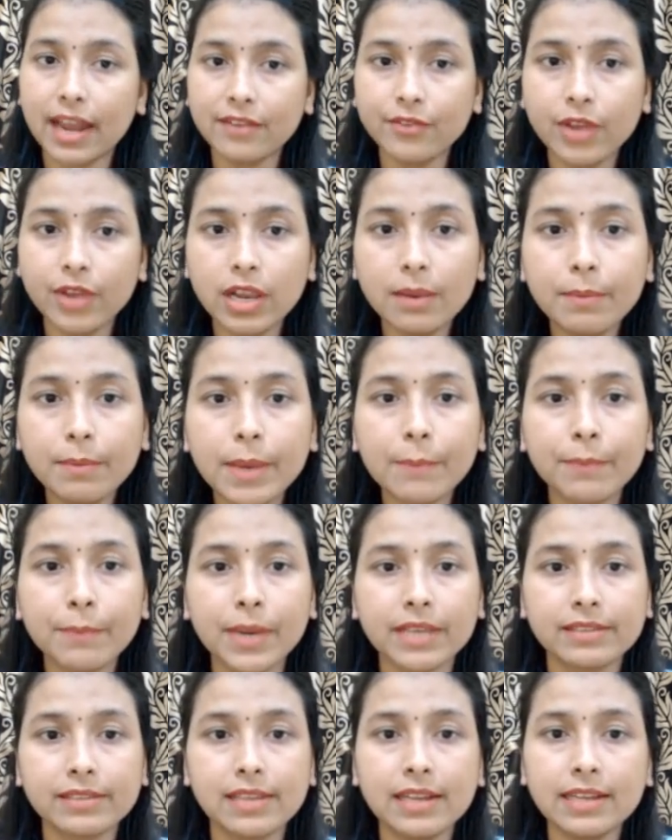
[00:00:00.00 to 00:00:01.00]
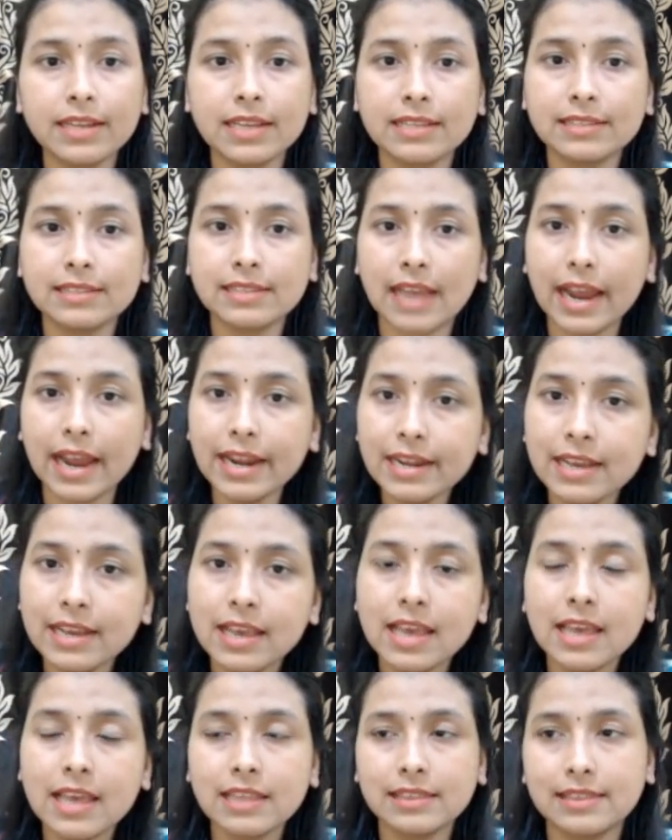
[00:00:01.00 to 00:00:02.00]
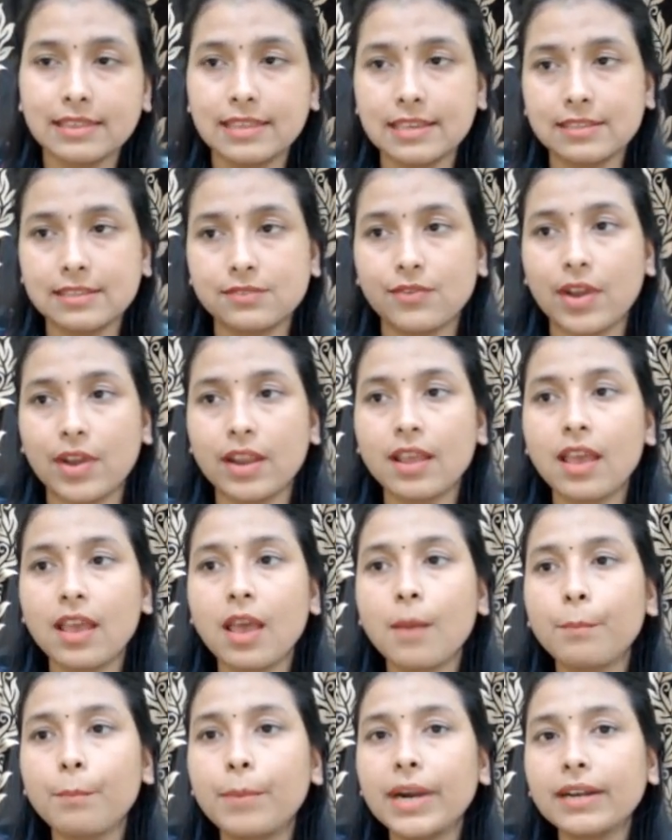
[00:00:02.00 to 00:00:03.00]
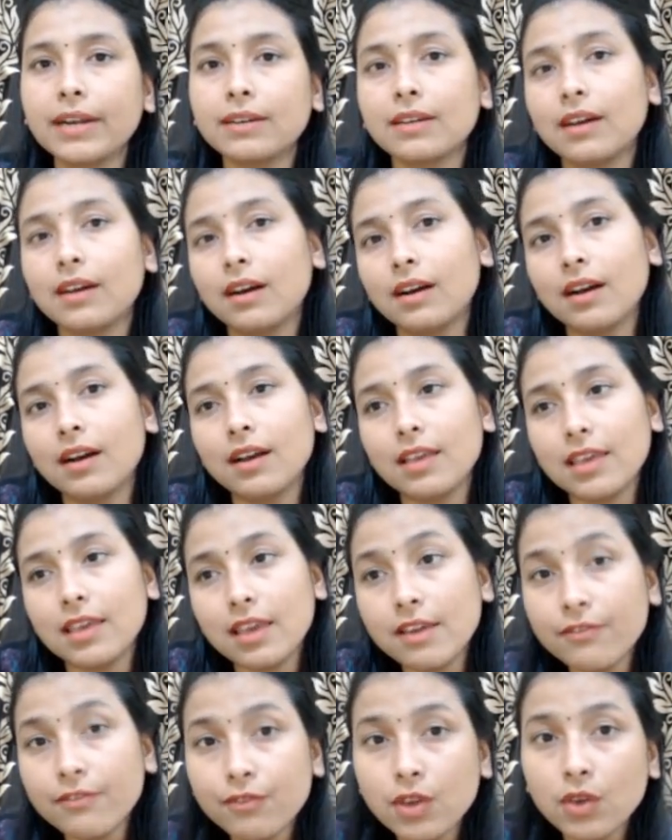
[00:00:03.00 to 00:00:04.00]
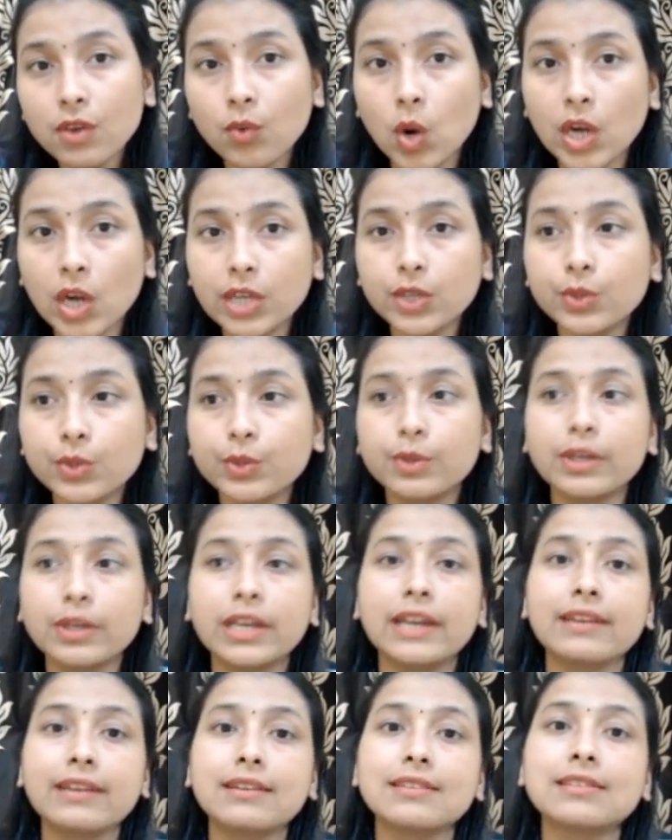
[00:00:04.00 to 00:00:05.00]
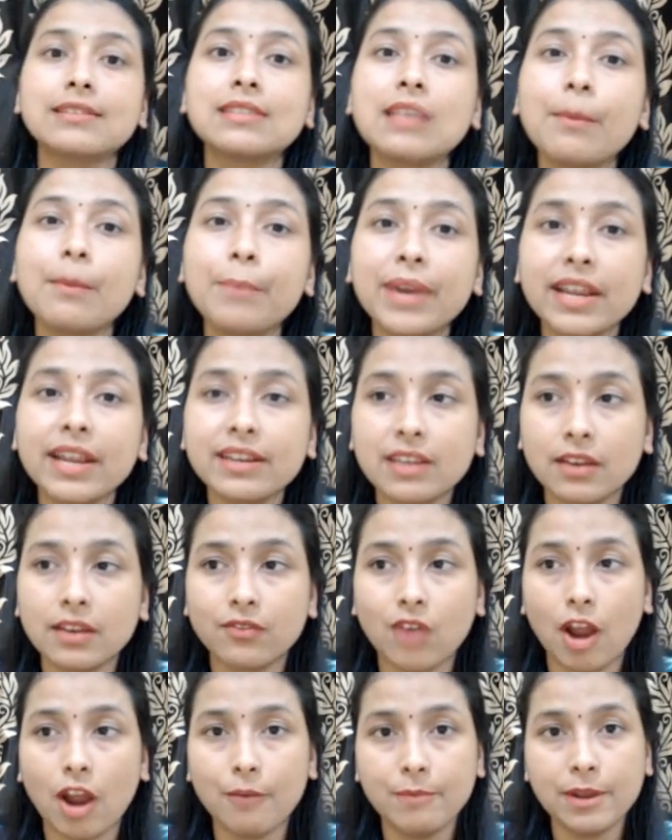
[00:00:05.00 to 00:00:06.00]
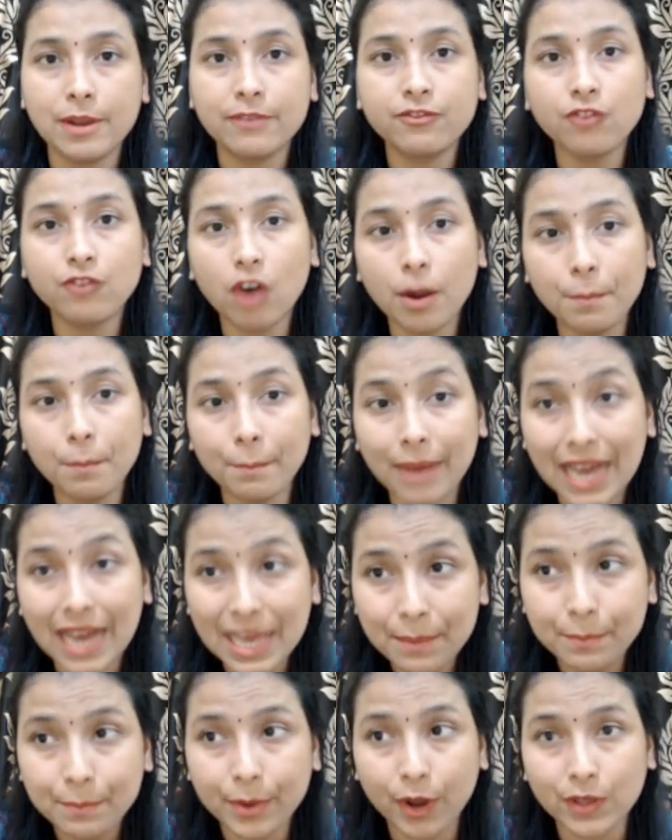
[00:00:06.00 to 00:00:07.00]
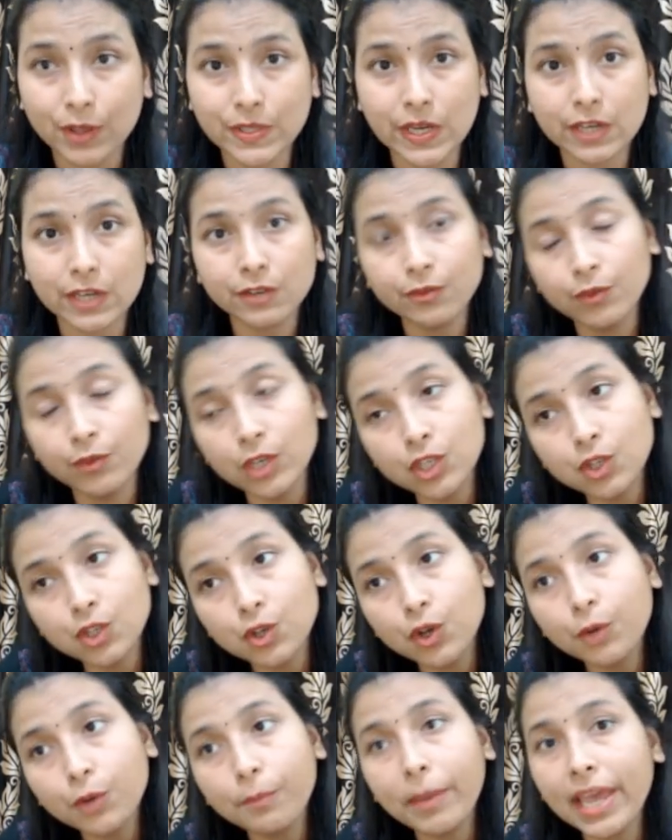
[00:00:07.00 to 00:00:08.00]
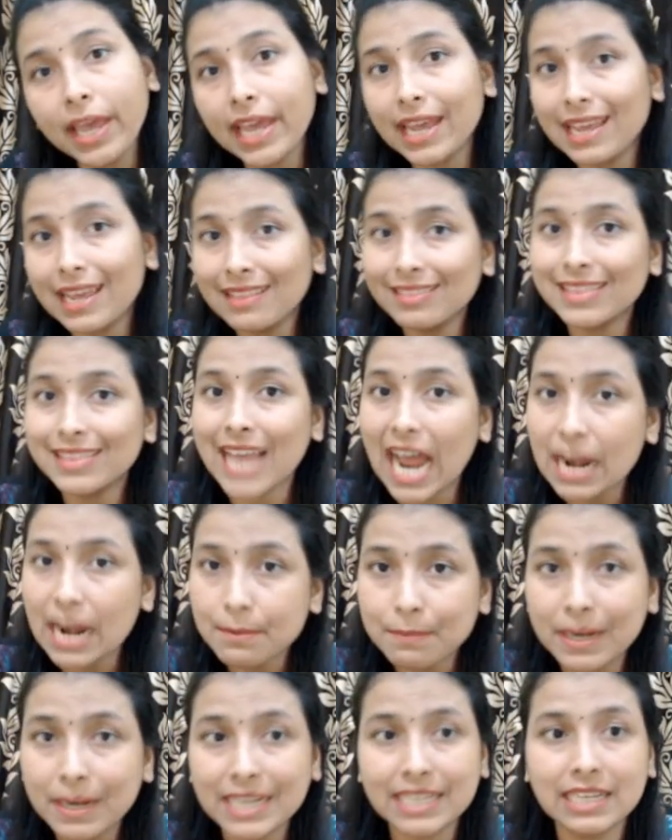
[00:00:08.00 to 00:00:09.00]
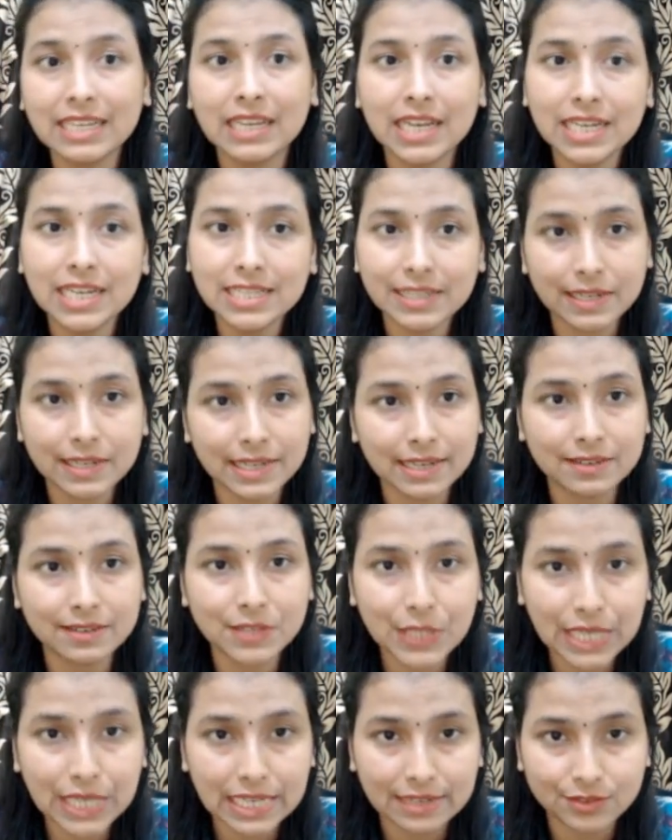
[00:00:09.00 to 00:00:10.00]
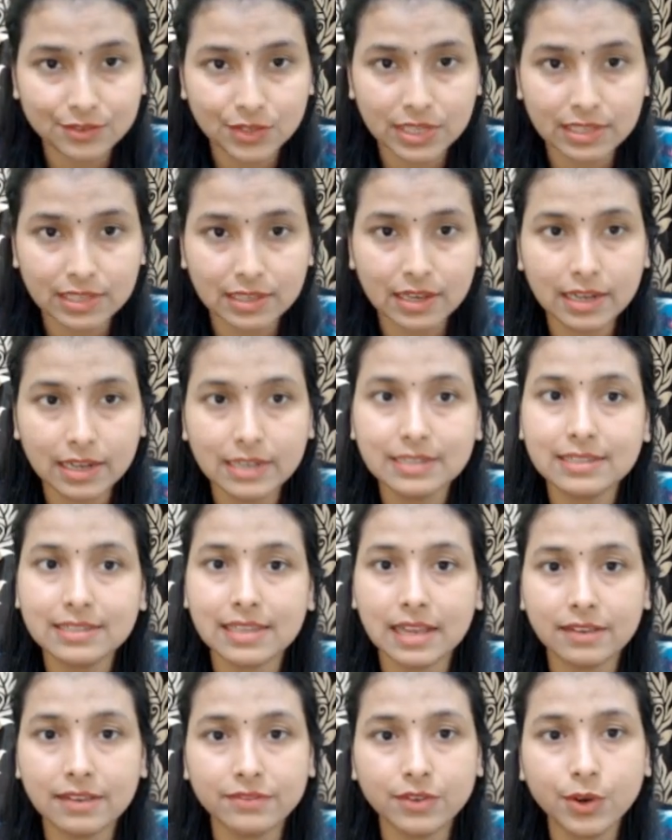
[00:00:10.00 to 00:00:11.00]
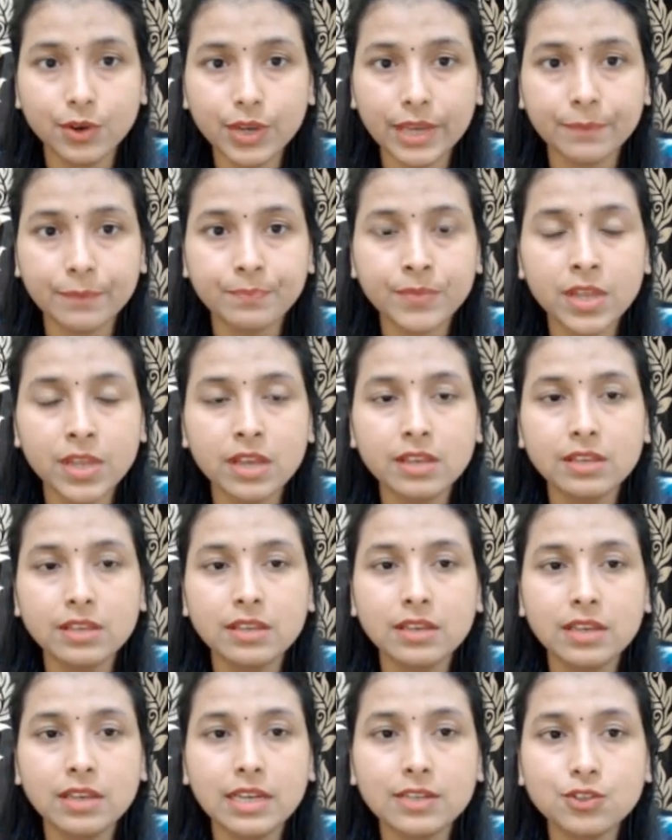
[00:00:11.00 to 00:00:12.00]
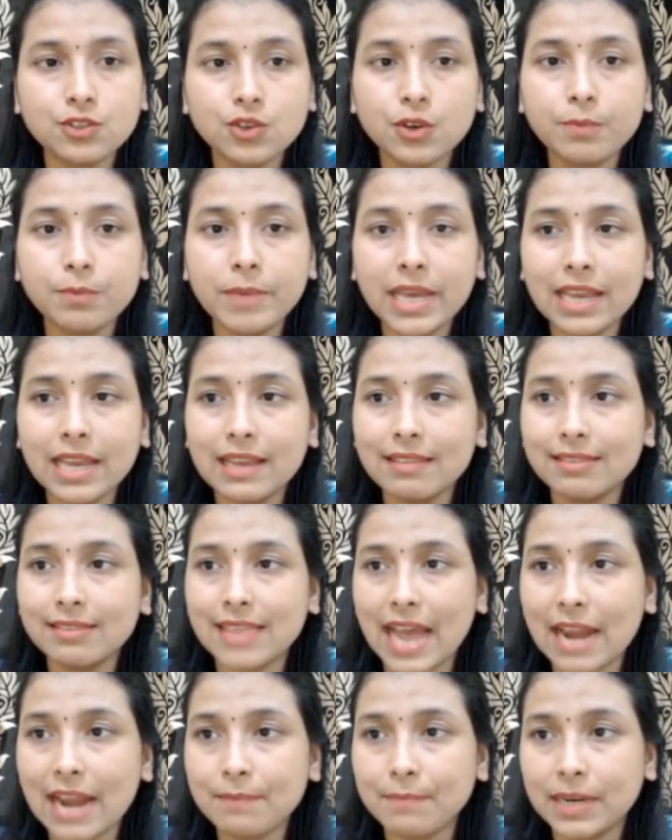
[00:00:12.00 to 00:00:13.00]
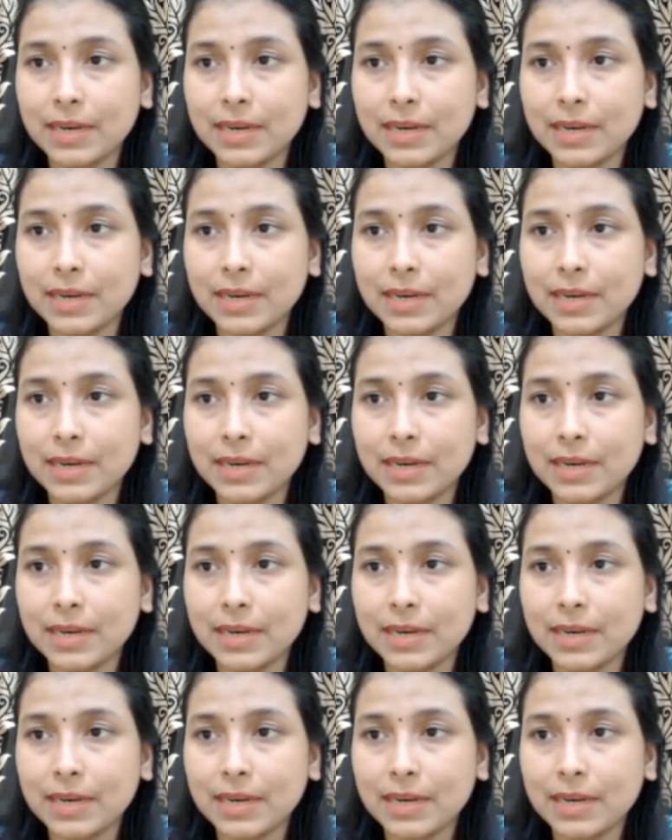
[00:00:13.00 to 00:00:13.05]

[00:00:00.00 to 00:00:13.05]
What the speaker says: that will be present inside this one. But if we want to create a separate environment for my project, which should be in that particular directory itself. Okay, it should be in that